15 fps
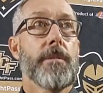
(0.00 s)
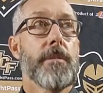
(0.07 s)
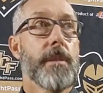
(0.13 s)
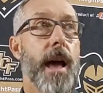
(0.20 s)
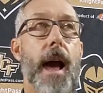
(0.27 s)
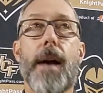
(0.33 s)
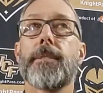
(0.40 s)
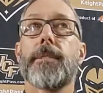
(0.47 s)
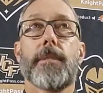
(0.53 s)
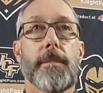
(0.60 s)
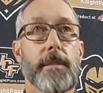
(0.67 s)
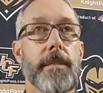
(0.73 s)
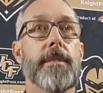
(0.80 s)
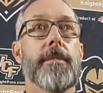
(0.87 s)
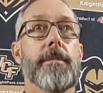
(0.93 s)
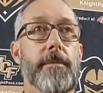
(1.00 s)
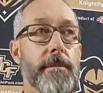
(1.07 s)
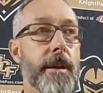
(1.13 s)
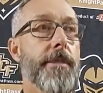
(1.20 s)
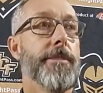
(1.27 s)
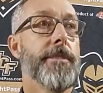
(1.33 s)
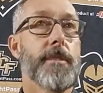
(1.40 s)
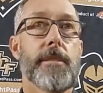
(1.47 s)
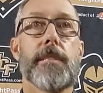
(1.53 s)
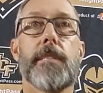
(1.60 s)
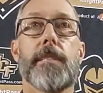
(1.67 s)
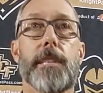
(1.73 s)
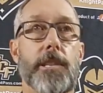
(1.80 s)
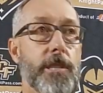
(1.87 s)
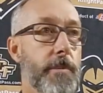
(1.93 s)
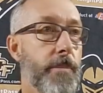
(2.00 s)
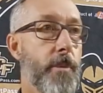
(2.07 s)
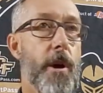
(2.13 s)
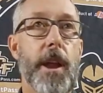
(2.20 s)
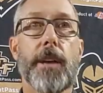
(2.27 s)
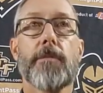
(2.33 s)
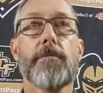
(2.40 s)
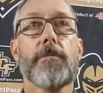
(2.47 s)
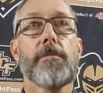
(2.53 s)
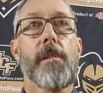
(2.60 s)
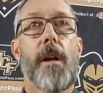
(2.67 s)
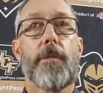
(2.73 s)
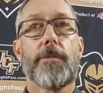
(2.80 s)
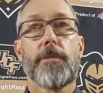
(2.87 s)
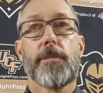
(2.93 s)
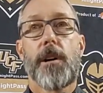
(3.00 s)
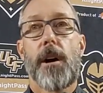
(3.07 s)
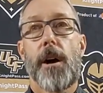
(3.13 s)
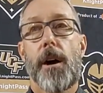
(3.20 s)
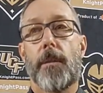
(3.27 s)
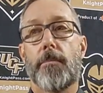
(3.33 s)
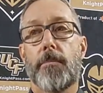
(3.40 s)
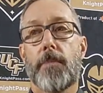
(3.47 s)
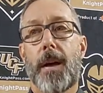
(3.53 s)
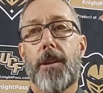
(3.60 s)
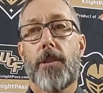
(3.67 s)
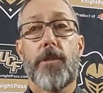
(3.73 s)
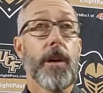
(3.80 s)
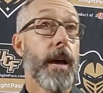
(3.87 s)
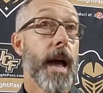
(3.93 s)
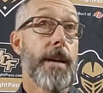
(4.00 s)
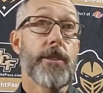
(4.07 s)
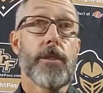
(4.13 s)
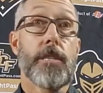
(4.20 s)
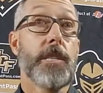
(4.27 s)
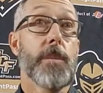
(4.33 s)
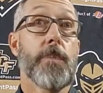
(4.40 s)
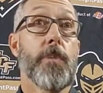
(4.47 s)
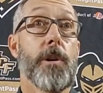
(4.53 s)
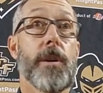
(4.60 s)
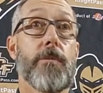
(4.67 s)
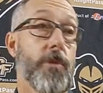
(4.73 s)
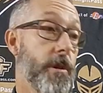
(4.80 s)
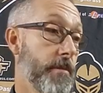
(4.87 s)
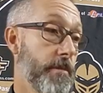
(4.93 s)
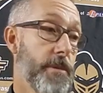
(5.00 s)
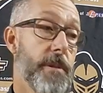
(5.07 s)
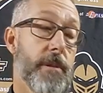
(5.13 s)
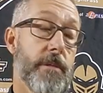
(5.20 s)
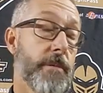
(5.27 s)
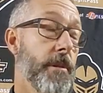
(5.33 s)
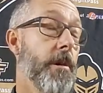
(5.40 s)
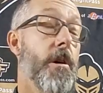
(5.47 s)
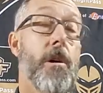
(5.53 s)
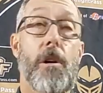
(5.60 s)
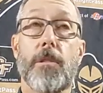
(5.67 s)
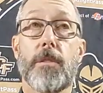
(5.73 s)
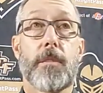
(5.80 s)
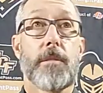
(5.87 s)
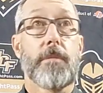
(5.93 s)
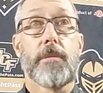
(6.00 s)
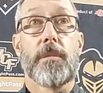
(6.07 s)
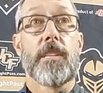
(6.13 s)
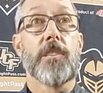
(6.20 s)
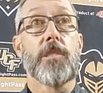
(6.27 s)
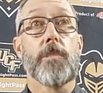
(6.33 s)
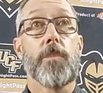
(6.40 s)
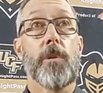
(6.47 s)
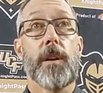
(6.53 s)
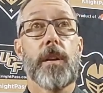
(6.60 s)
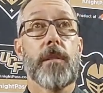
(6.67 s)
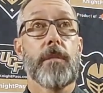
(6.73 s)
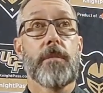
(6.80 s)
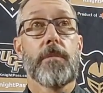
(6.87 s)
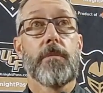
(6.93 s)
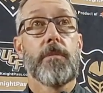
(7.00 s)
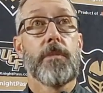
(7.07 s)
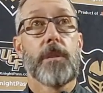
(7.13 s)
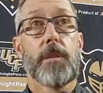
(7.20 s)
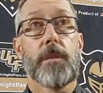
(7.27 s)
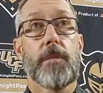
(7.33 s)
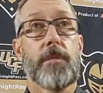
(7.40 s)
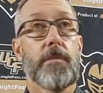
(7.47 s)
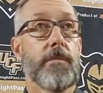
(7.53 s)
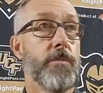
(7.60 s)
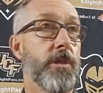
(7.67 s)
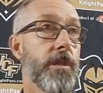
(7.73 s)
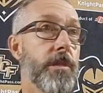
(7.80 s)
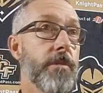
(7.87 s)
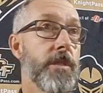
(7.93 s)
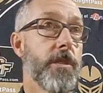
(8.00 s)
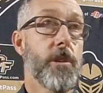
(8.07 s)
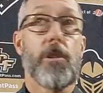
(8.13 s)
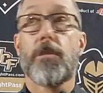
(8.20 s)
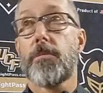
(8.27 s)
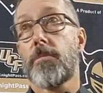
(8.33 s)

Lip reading: Yeah, it's disappointing. I know the guys are disappointed. We're all disappointed with the result.